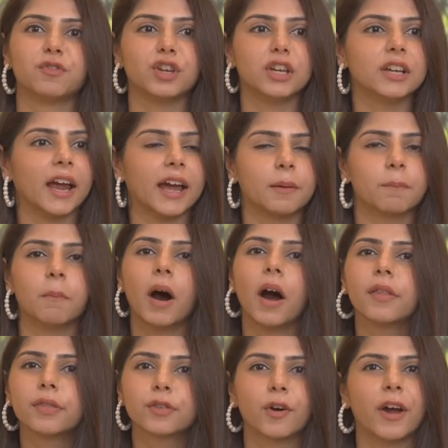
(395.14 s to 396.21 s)
like
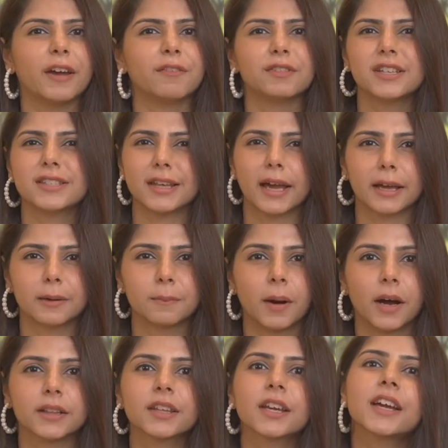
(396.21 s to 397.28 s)
month or every second
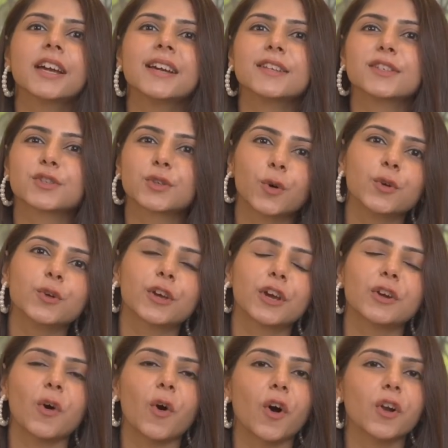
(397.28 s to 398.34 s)
month, so you
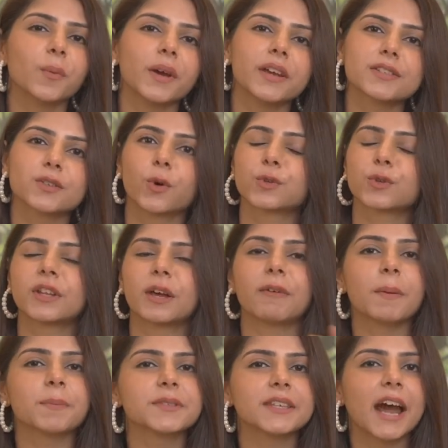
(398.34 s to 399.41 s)
can always go to their
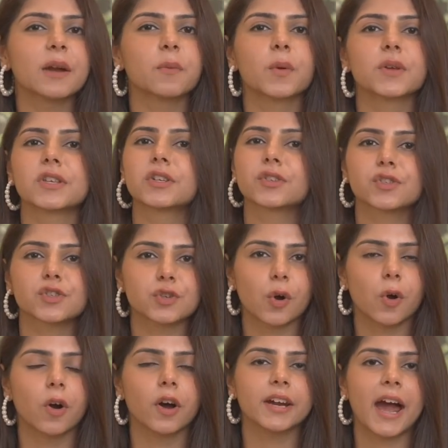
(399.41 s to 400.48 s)
website, visit a
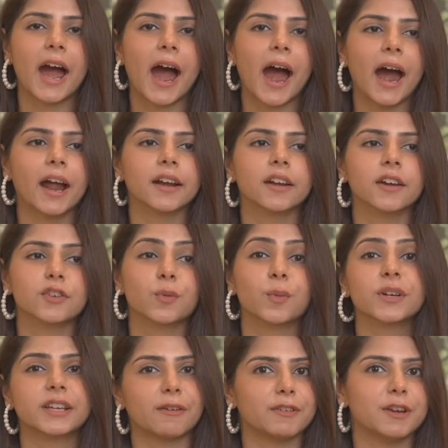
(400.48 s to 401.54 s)
store, and you
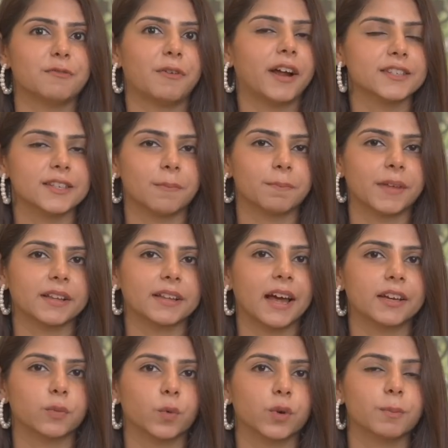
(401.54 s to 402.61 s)
will definitely find something
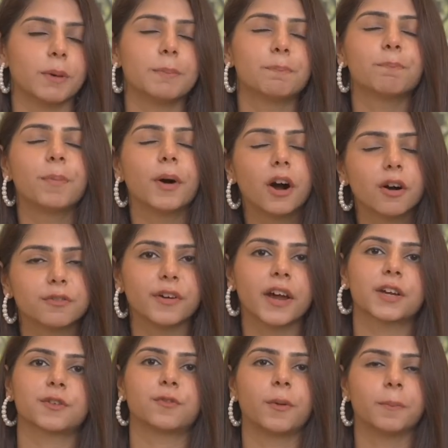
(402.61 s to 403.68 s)
that would be
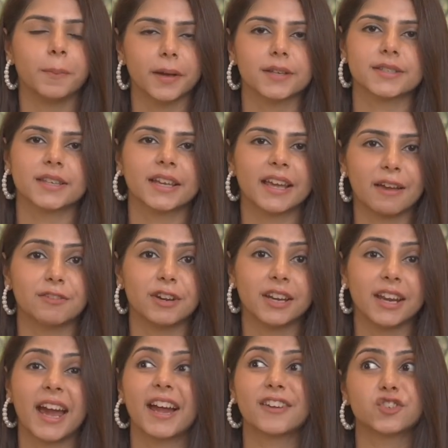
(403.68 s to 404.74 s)
perfect for basic
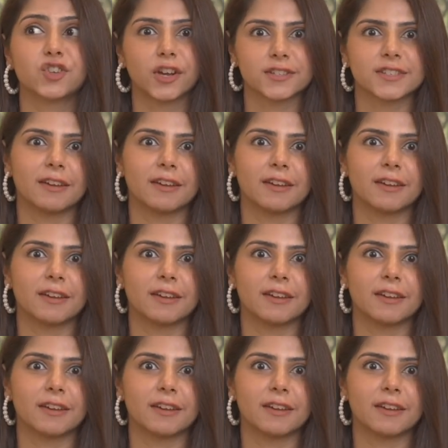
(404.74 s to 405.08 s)
everyday at just